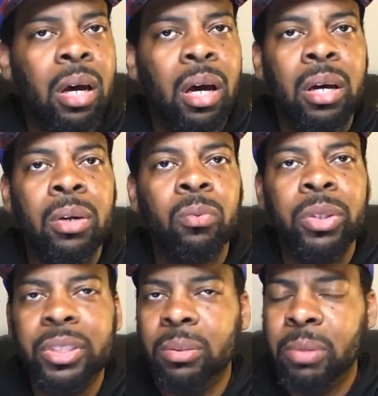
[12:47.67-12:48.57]
The
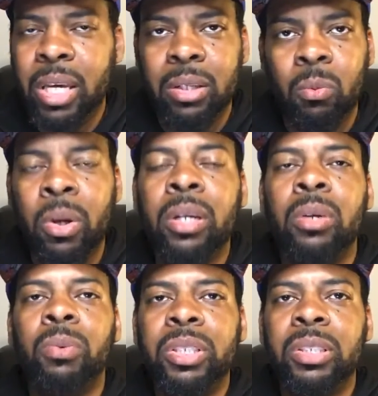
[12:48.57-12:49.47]
richest man, one of the
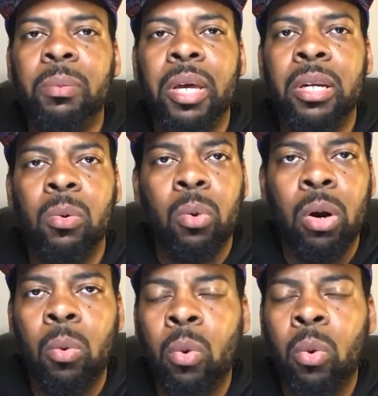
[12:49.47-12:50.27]
richest men in the world,